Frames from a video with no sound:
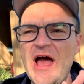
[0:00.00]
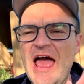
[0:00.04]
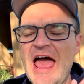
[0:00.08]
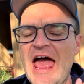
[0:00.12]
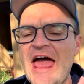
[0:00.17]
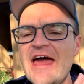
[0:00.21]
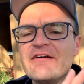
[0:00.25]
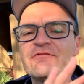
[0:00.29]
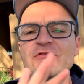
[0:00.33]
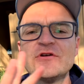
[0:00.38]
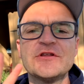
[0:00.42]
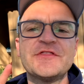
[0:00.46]

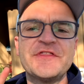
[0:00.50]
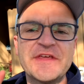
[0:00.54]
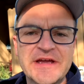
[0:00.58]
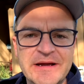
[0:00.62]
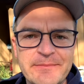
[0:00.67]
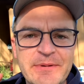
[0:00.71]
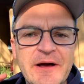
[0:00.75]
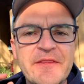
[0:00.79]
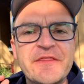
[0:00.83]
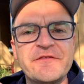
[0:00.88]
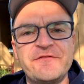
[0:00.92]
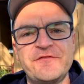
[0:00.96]
everything
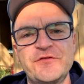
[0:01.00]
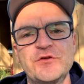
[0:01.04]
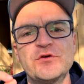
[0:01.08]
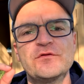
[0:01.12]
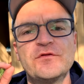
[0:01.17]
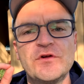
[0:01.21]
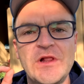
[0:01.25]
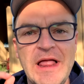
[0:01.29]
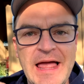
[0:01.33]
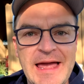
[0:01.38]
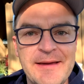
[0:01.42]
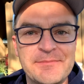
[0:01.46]
about the
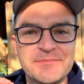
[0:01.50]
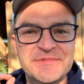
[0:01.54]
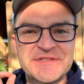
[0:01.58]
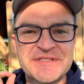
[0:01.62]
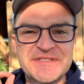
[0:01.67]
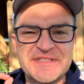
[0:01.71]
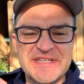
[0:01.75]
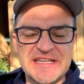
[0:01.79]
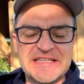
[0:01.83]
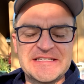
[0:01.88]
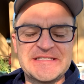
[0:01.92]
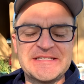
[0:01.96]
Fluval
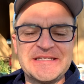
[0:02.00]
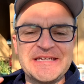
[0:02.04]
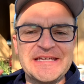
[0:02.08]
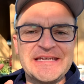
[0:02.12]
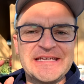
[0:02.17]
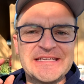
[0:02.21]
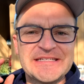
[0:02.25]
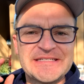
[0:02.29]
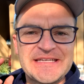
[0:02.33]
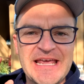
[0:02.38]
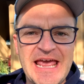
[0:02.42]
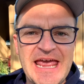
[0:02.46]
M60
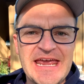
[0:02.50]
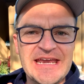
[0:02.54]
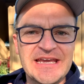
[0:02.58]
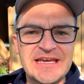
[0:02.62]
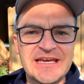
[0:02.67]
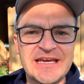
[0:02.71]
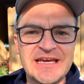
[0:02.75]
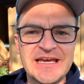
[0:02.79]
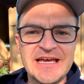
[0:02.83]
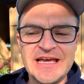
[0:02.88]
tank,